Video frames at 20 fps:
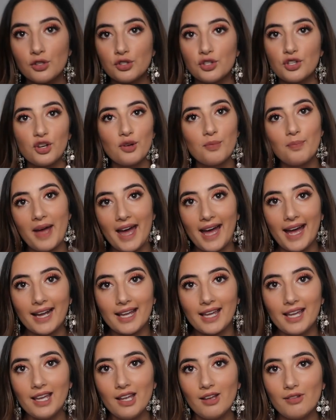too
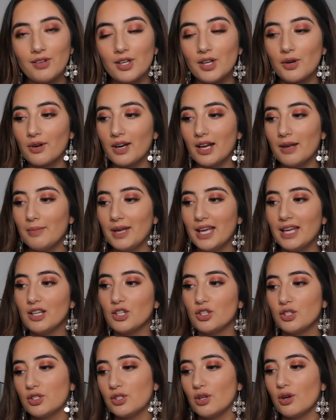baggy, if you know what I mean.
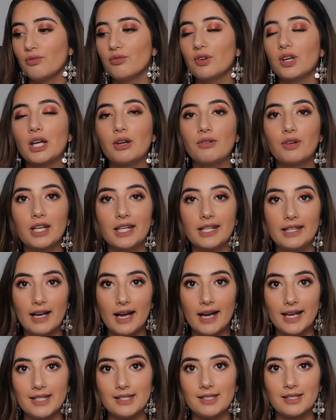It's just a really, really
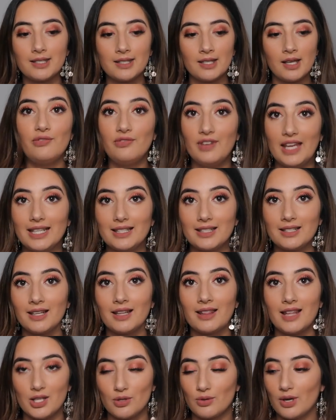nice fit.
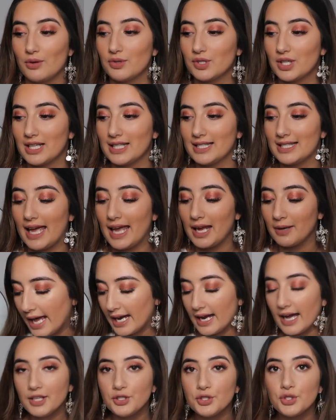That's what I was gonna say.
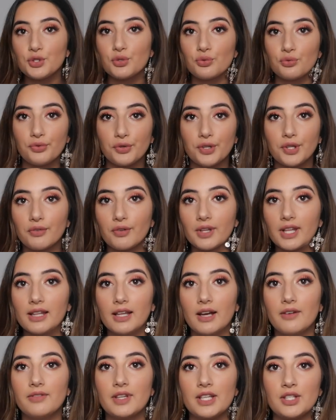And I just really, really
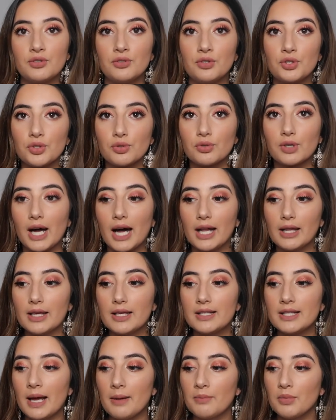love these neutral
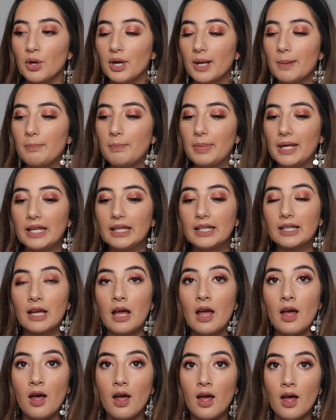colors. I'm not a big
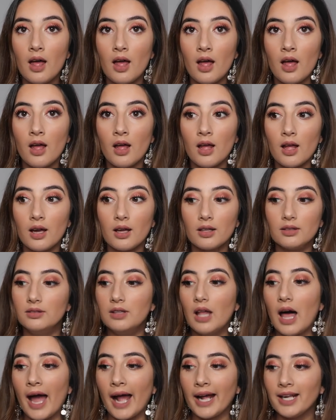
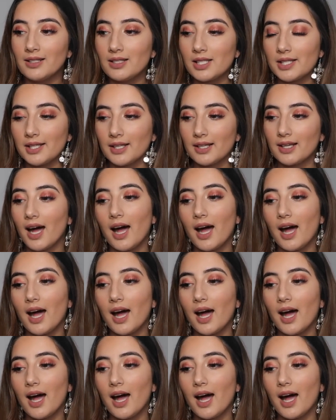light